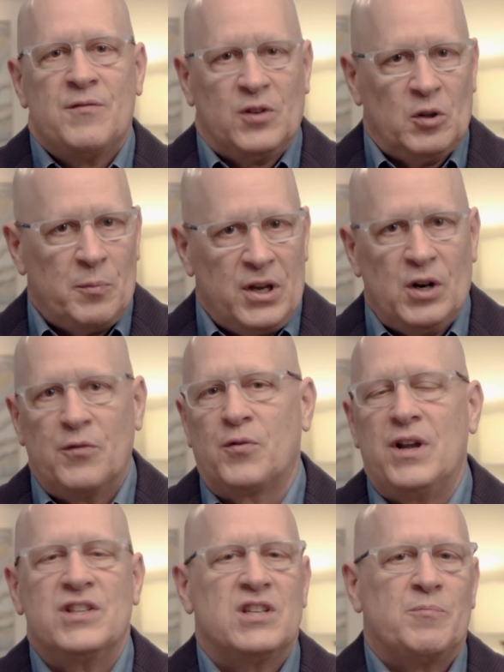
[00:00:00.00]
Filipino
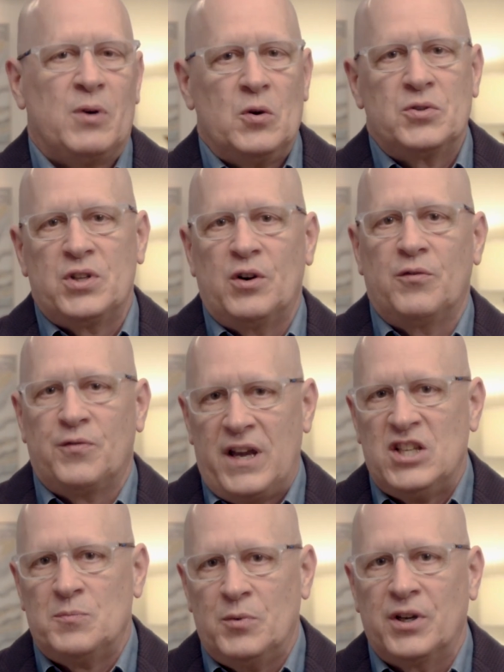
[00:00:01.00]
friends had posted on
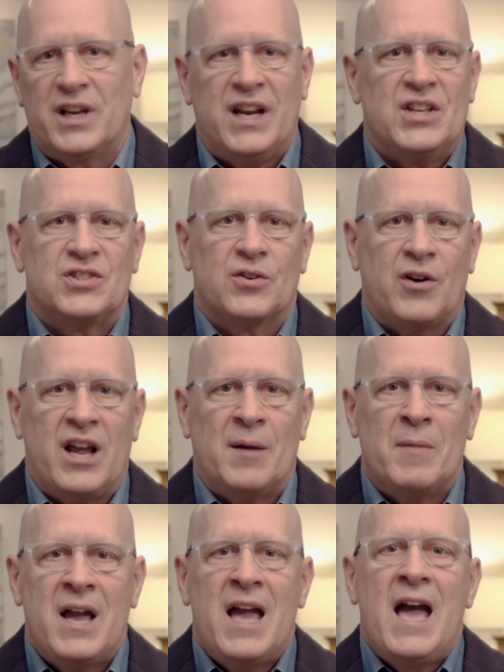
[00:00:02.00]
Facebook and
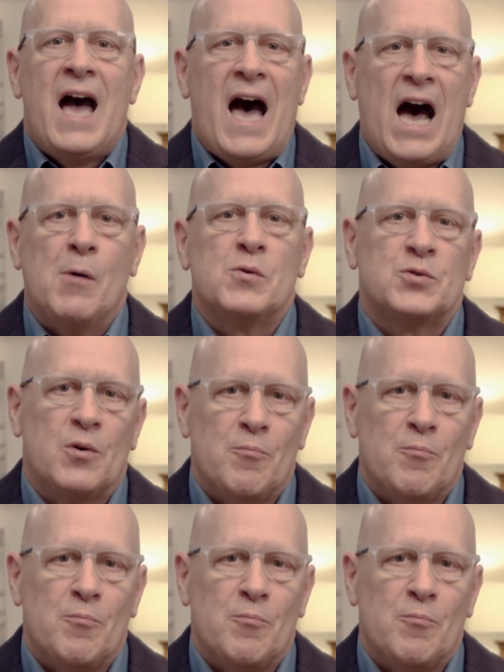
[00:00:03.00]
Instagram, I was